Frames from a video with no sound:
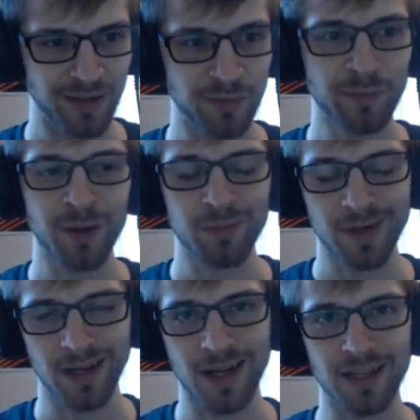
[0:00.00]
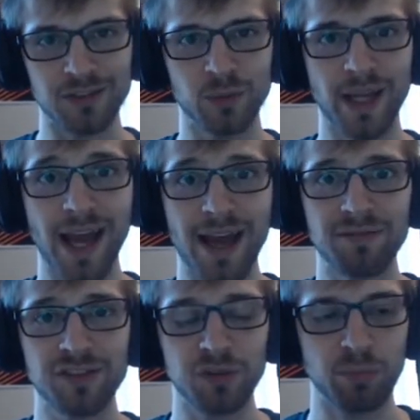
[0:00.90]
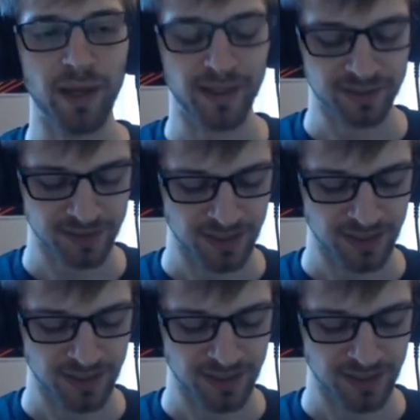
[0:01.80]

remember guys, we have to pass